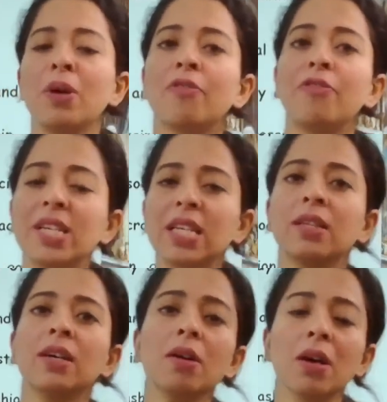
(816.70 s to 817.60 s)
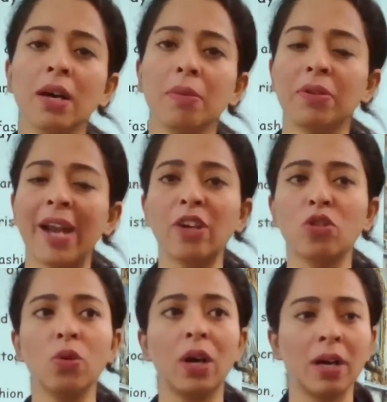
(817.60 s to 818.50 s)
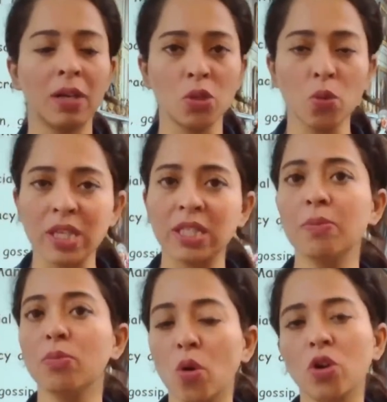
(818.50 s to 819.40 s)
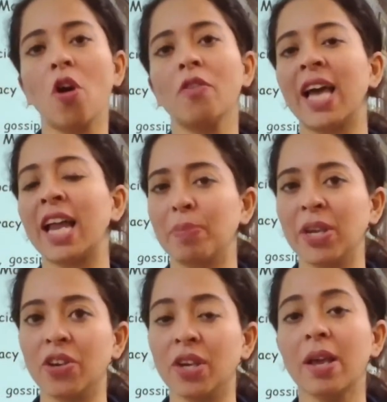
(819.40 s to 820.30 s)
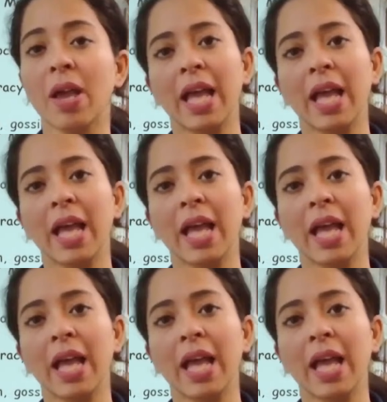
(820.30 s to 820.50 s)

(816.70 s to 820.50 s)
suit the mood of that period.